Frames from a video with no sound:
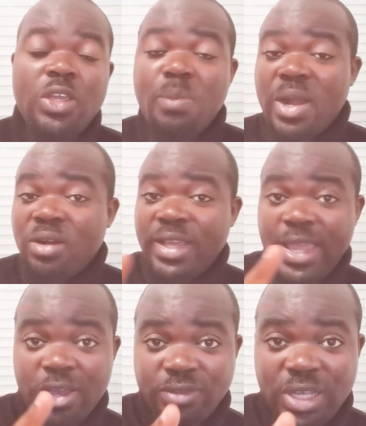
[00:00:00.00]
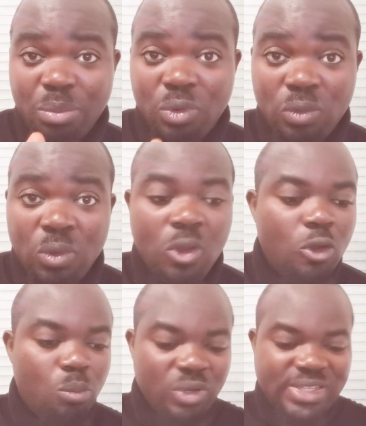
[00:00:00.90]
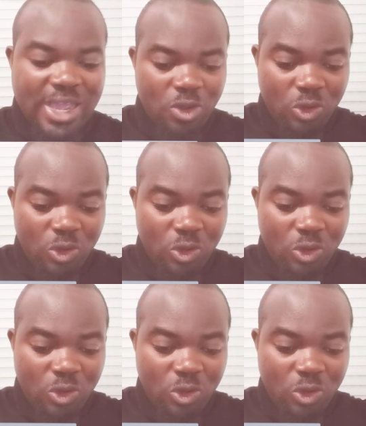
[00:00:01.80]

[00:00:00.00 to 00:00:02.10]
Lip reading: You might not hear of them, but they are